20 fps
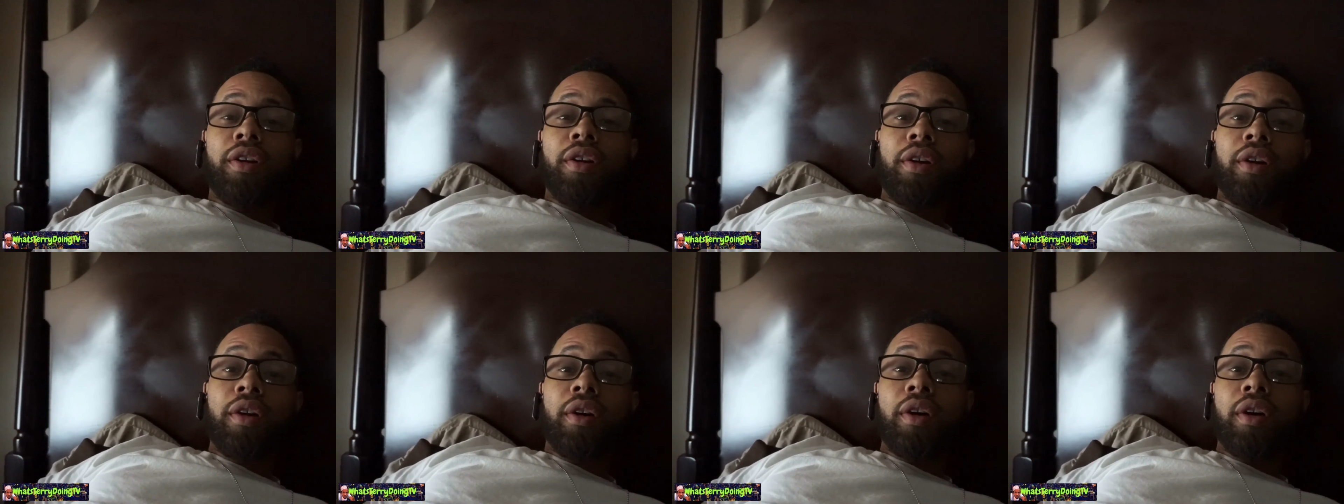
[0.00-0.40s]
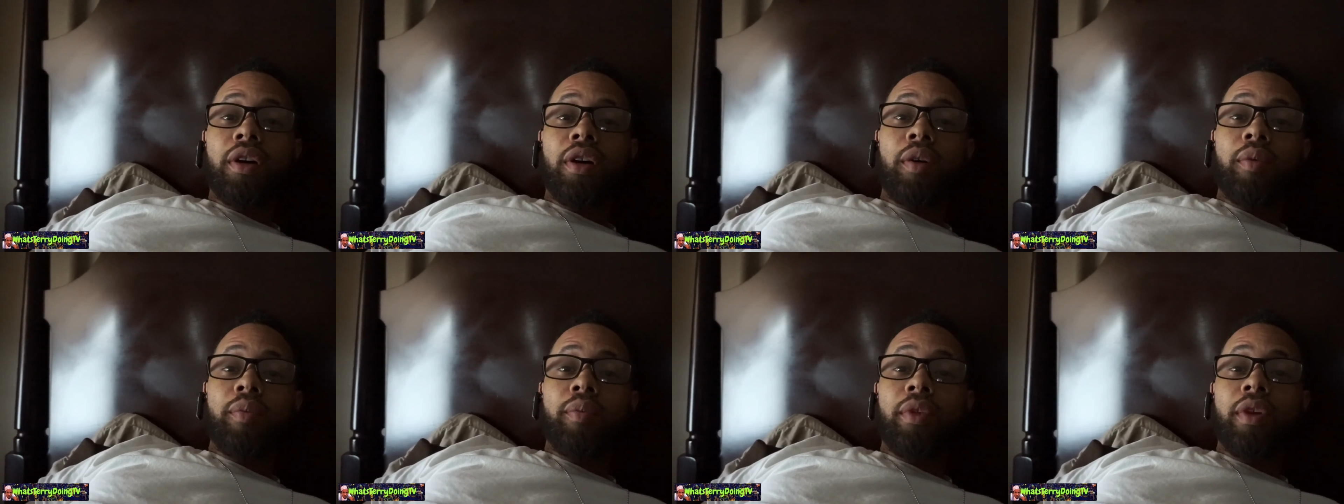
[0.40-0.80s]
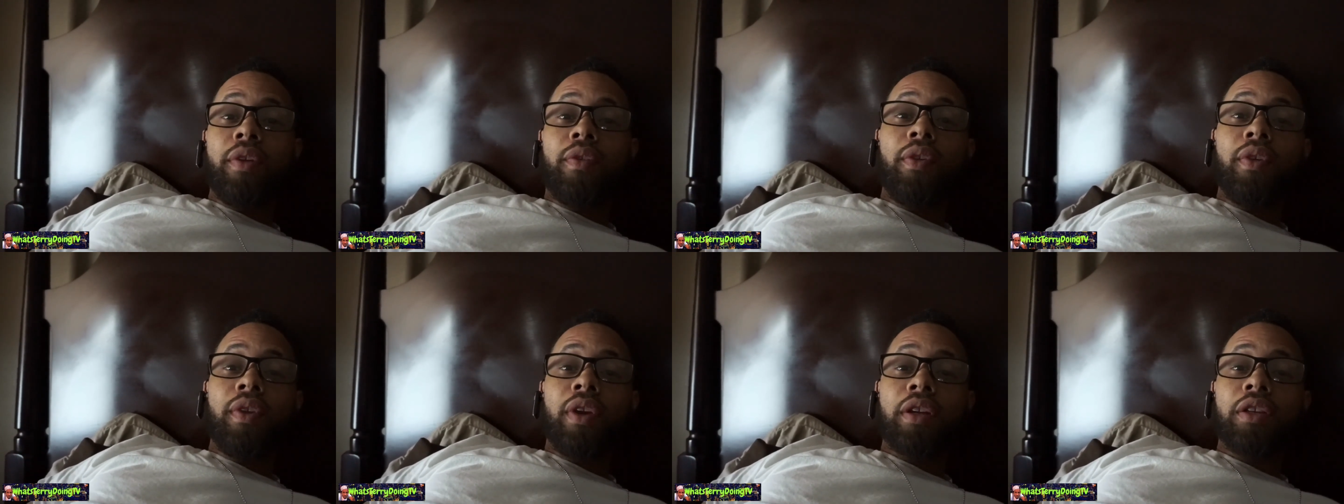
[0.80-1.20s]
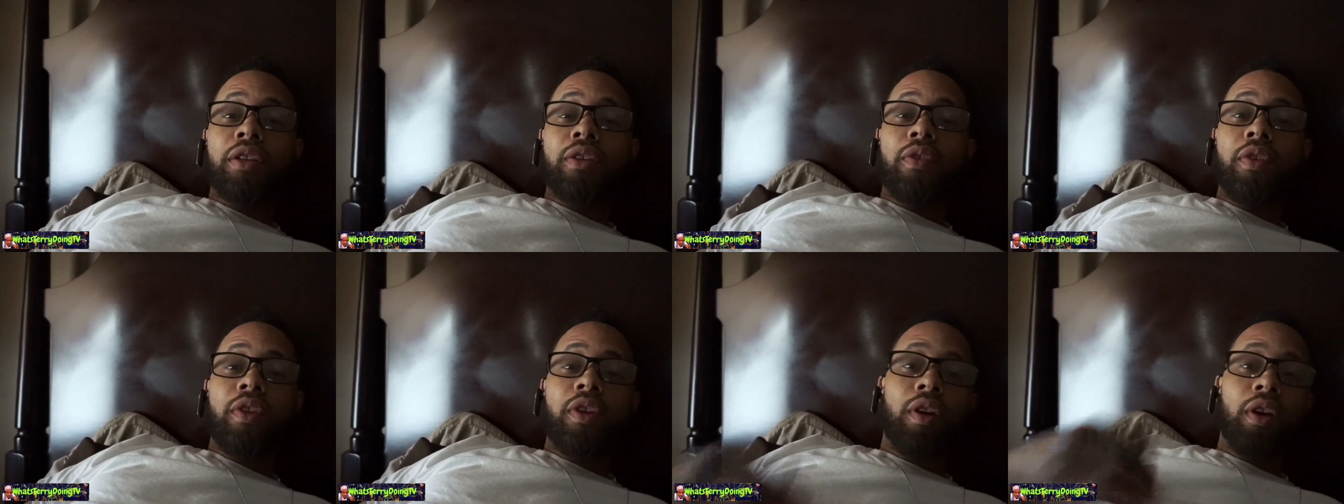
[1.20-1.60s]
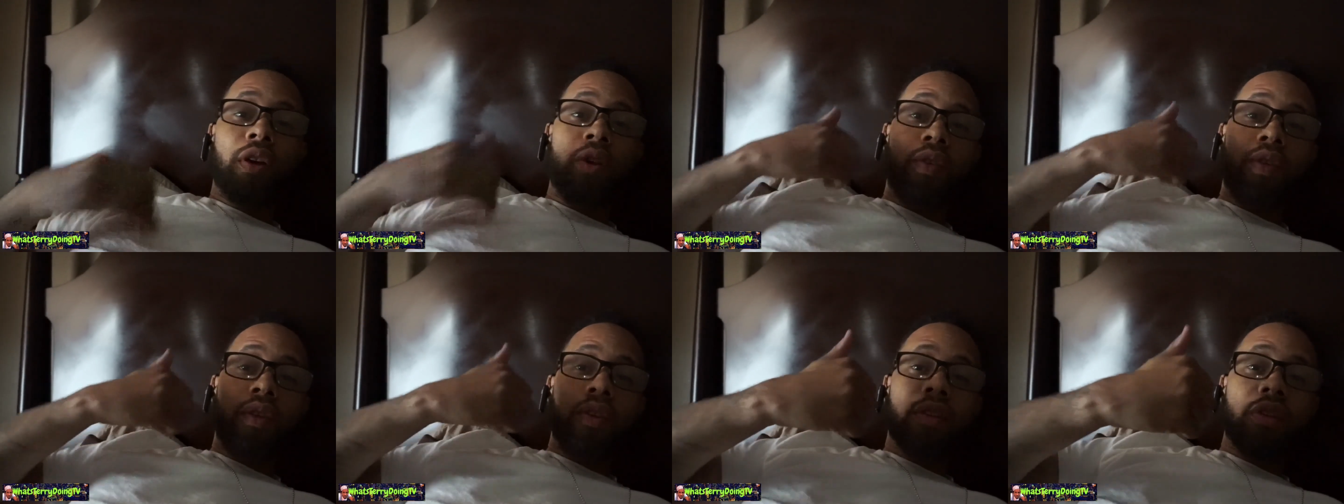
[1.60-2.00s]
Uh, if you like this video, give
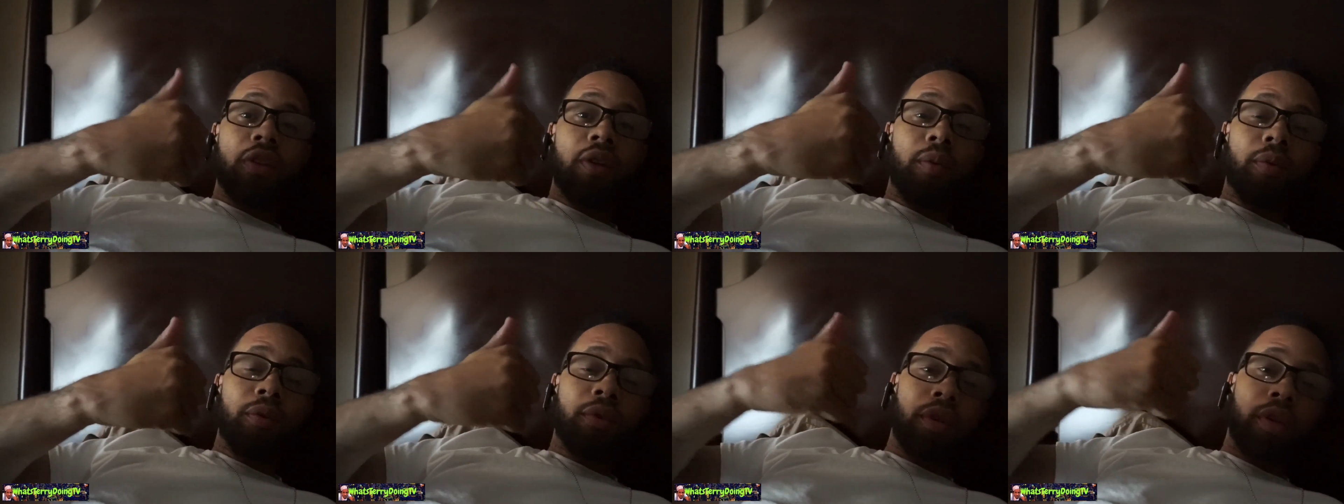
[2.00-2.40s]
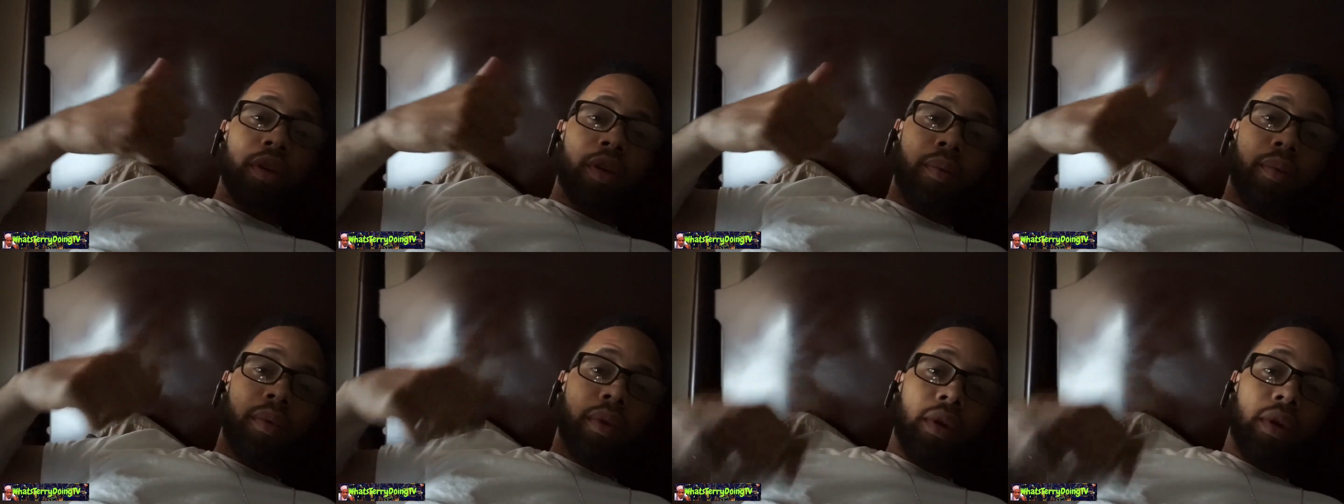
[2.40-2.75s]
it a thumbs up.